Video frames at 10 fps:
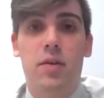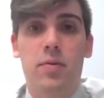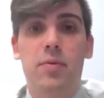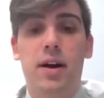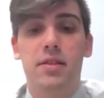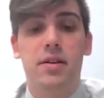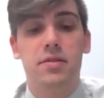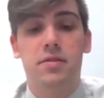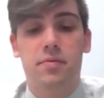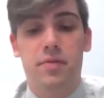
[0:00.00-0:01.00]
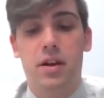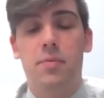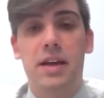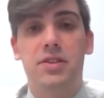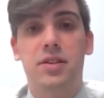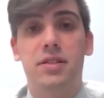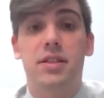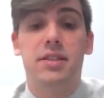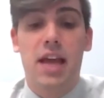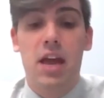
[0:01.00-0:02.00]
We want those, patients
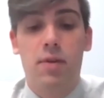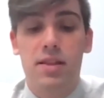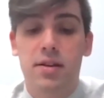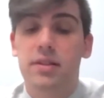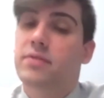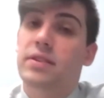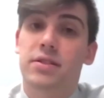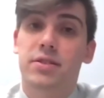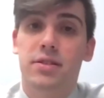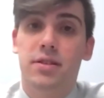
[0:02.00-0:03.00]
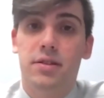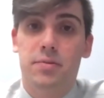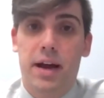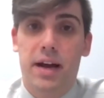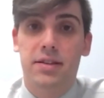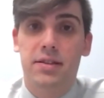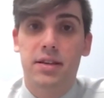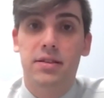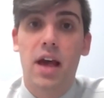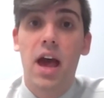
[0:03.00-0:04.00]
to stay with those physicians in those
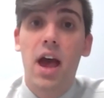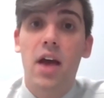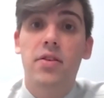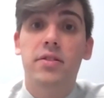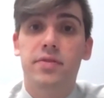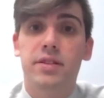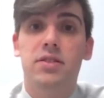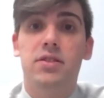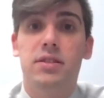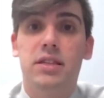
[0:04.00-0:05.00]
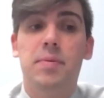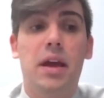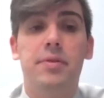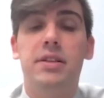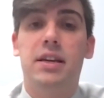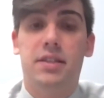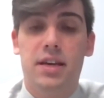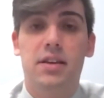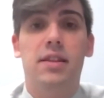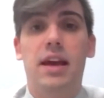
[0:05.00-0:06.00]
practices and those physicians to be able to
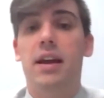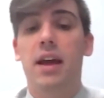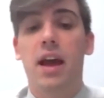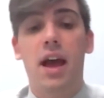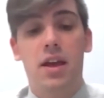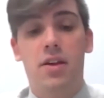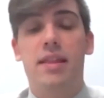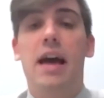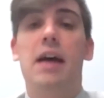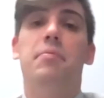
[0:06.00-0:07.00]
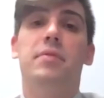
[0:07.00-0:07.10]
continue that, that